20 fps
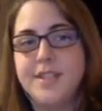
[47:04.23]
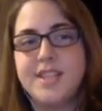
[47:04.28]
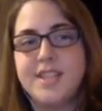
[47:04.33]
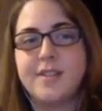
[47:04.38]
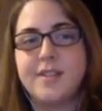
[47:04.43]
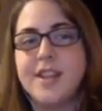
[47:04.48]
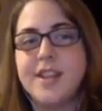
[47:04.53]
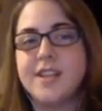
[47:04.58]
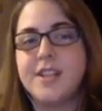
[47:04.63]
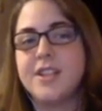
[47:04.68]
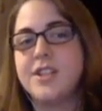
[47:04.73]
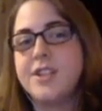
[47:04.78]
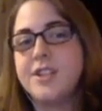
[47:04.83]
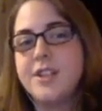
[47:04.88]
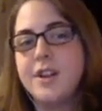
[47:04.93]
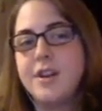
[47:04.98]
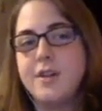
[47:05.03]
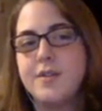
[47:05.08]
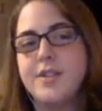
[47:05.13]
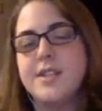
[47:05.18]
it has
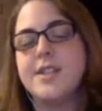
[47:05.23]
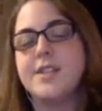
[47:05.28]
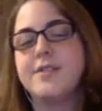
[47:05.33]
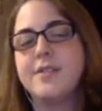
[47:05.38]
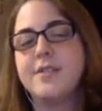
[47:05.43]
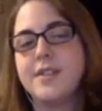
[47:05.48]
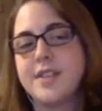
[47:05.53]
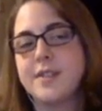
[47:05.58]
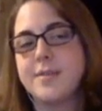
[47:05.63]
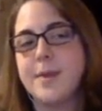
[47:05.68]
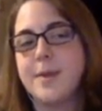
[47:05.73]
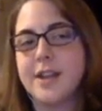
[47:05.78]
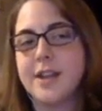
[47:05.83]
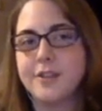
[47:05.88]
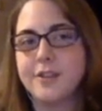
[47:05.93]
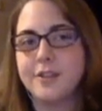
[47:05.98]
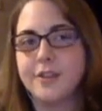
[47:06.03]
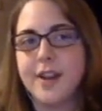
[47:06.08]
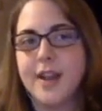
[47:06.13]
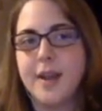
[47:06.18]
shown different
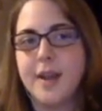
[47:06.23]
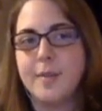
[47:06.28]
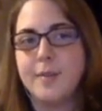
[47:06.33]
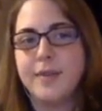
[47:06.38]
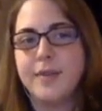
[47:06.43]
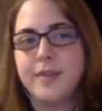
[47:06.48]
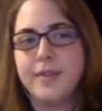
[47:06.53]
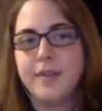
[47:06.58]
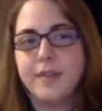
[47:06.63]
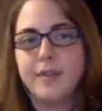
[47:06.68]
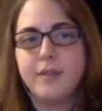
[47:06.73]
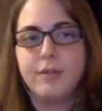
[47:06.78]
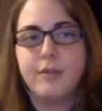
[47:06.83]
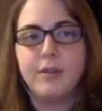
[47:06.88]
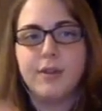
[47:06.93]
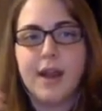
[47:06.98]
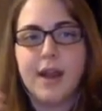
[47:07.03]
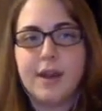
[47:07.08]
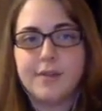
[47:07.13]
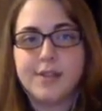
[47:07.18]
spectrograms
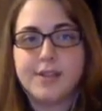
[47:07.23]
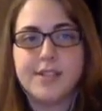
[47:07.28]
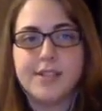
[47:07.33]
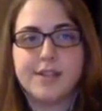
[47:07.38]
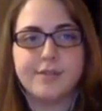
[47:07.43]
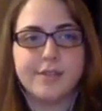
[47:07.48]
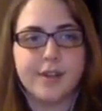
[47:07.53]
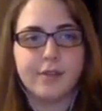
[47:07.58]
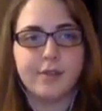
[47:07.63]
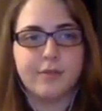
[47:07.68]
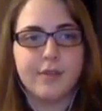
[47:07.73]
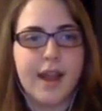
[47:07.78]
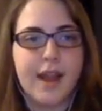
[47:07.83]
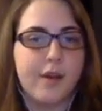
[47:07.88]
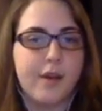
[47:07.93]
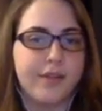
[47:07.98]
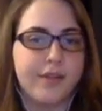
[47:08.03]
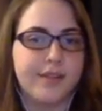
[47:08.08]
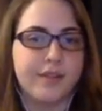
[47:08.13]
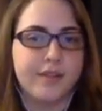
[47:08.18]
throughout different
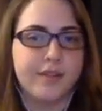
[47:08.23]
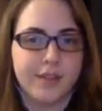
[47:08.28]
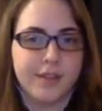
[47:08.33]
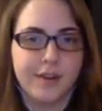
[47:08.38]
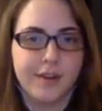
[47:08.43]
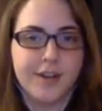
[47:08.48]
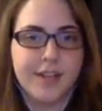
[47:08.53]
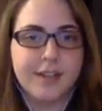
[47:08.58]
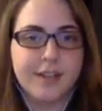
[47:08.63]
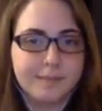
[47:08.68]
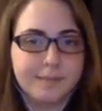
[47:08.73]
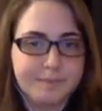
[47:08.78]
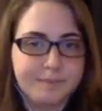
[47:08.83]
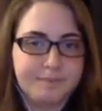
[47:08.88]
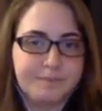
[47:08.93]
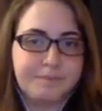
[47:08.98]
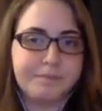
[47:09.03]
rounds of learning.